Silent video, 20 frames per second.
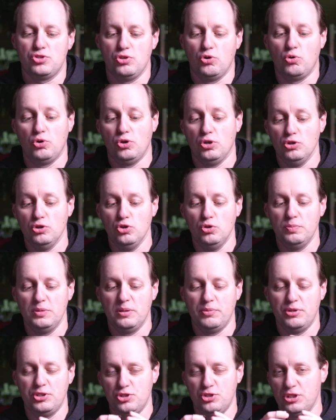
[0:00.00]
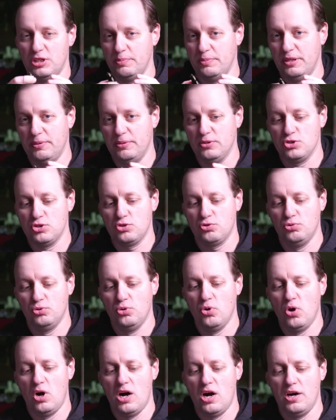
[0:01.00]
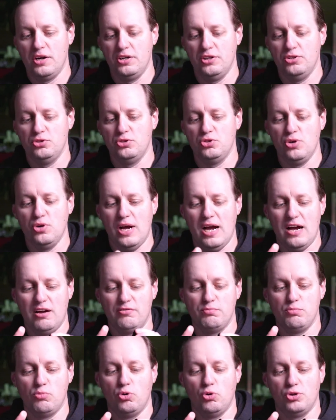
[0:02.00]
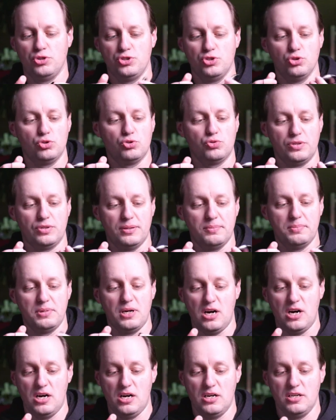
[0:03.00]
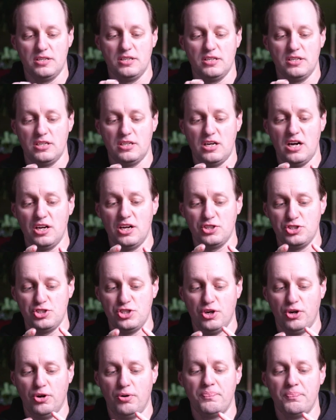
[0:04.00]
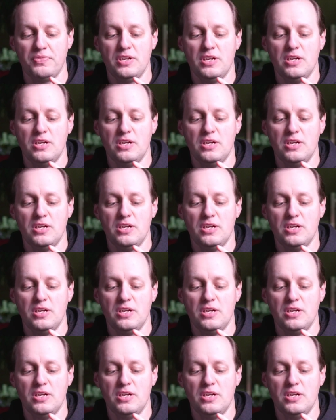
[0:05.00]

or aluminum that you're going to be able to screw on, you do have more to grip on onto.